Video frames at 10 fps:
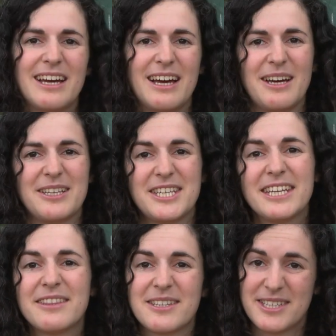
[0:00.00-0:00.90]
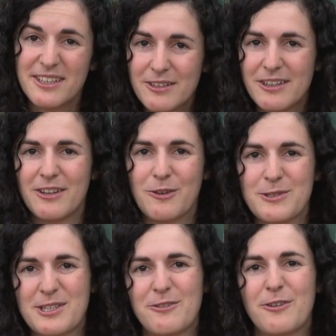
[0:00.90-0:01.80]
uh, taking the singular
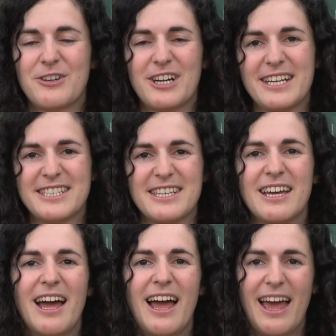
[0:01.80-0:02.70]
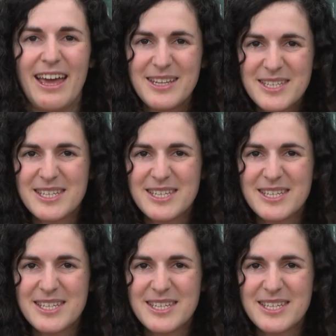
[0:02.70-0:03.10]
locus of a variety and